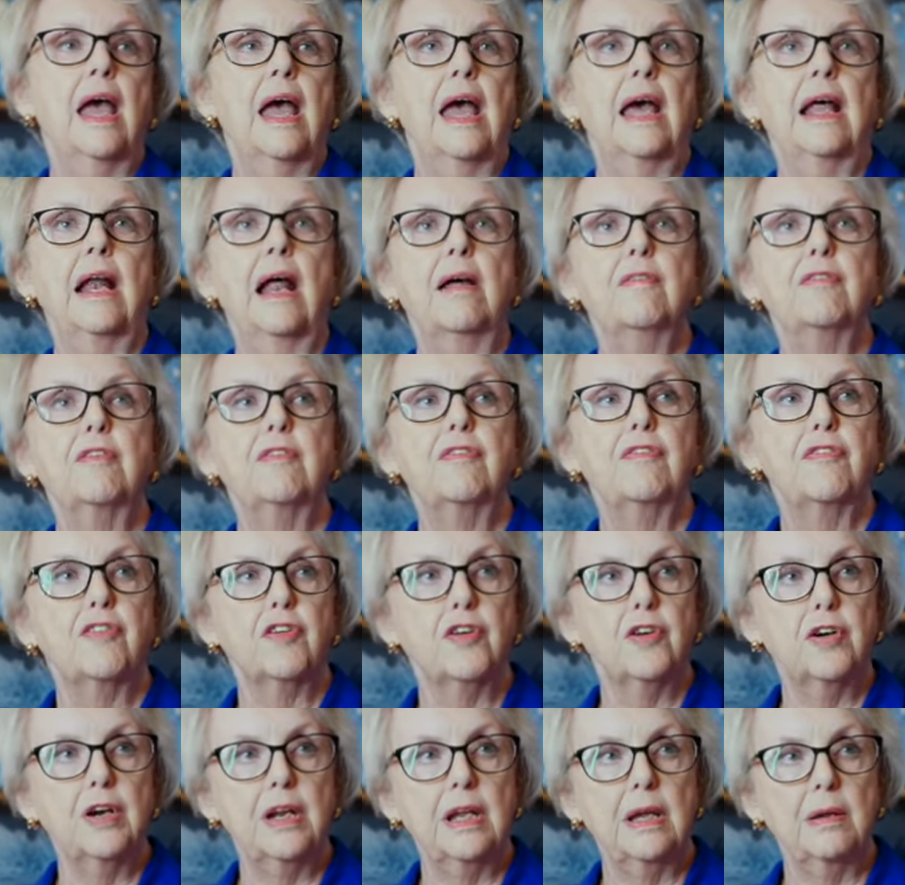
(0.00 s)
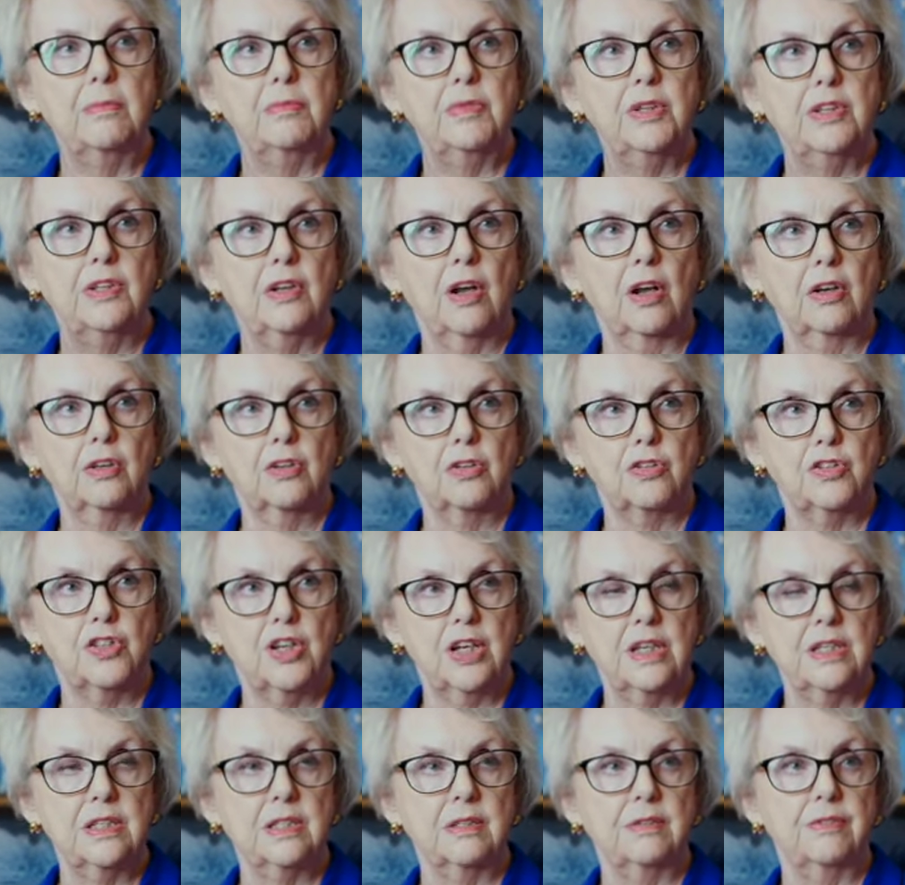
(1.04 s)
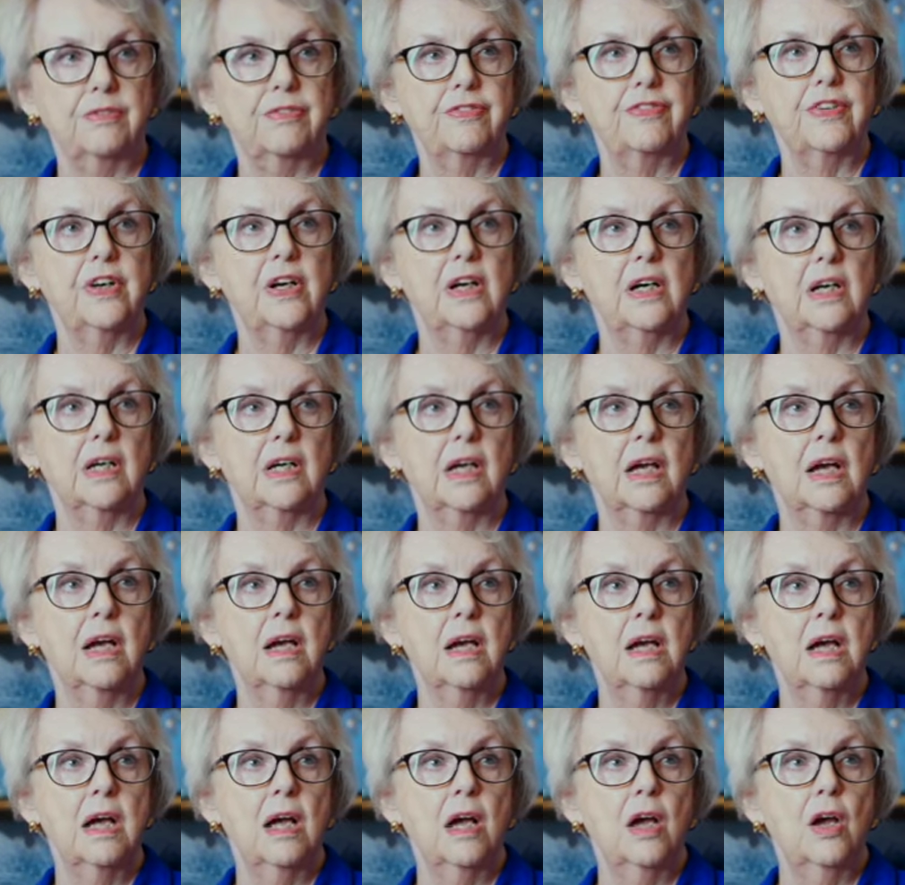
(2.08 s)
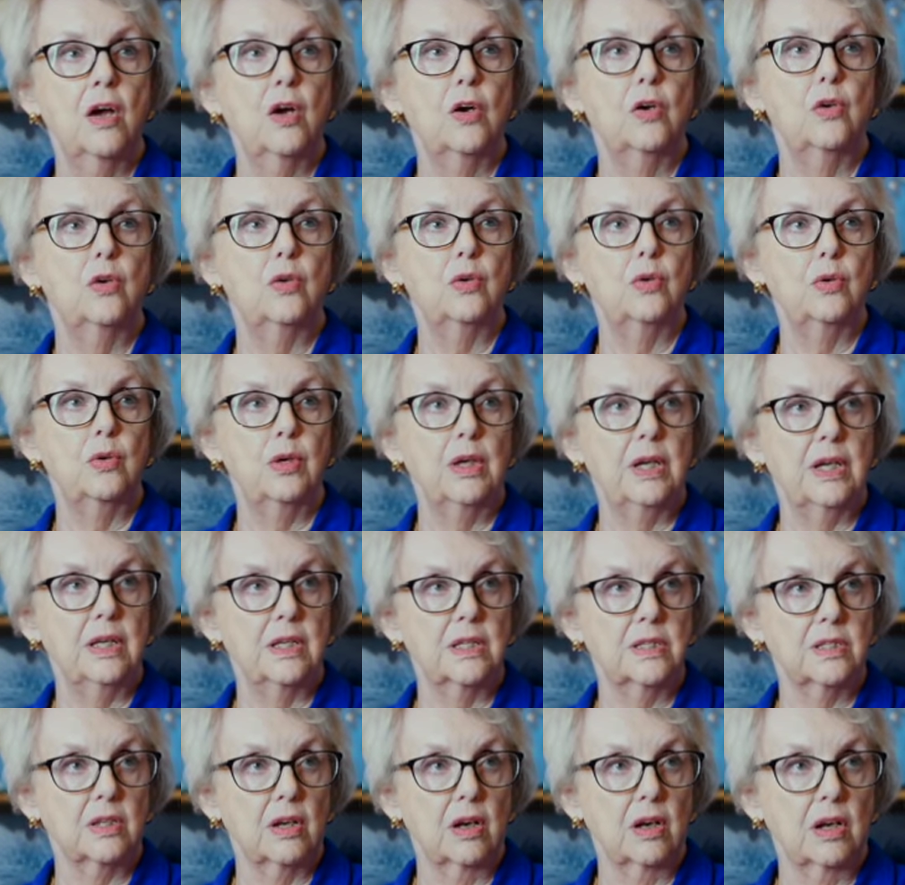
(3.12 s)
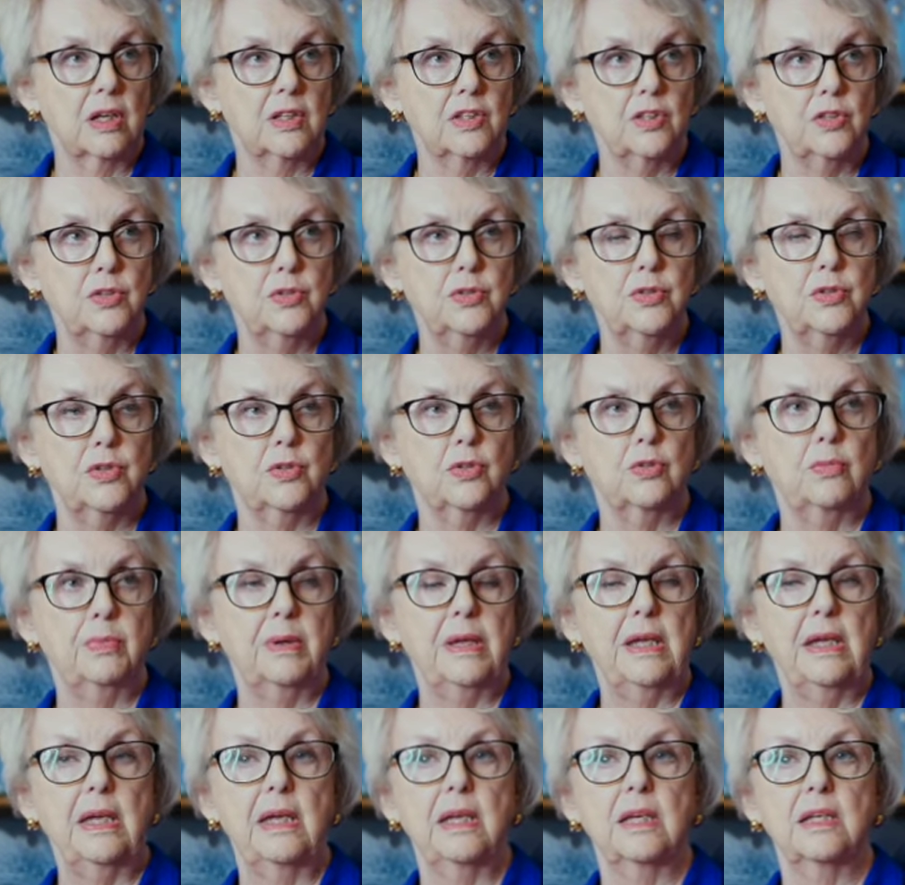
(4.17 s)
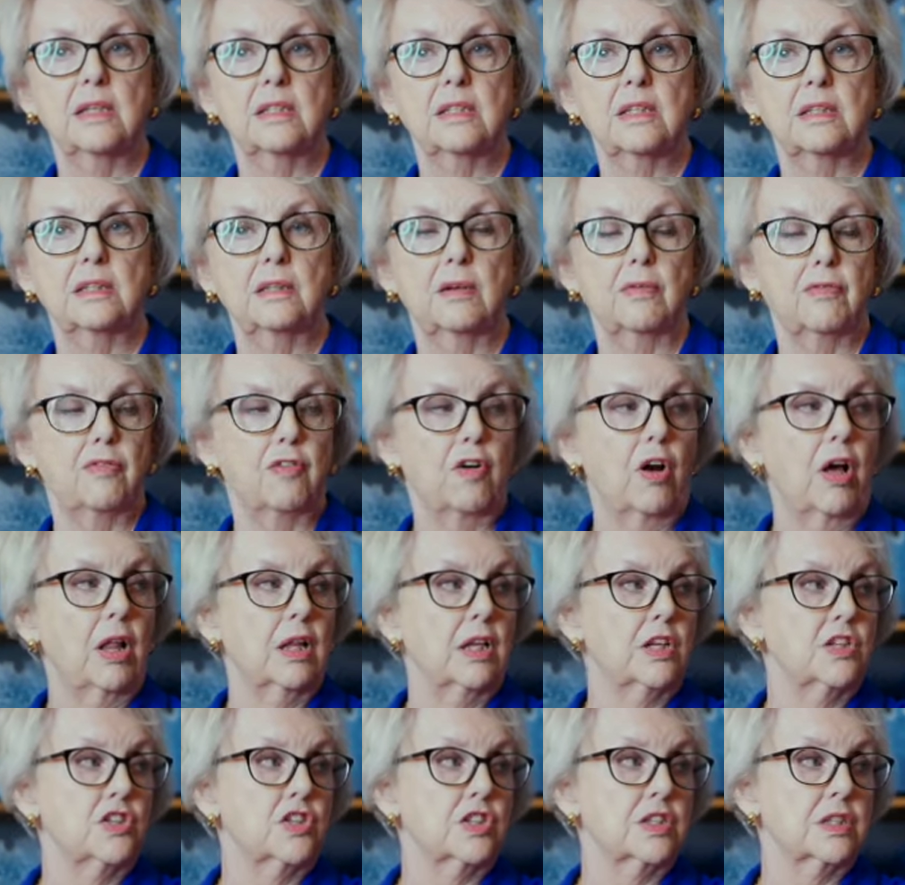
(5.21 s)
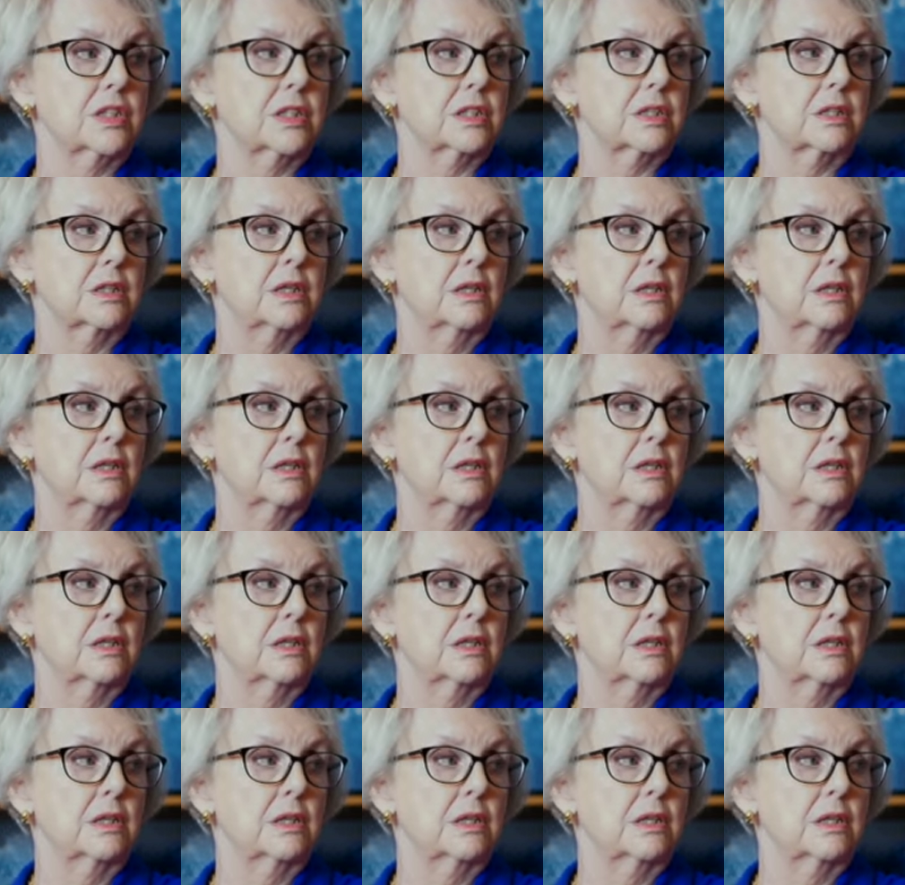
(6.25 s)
And I referred him to Dr. Jason Fung, who is on YouTube. He is a nephrologist,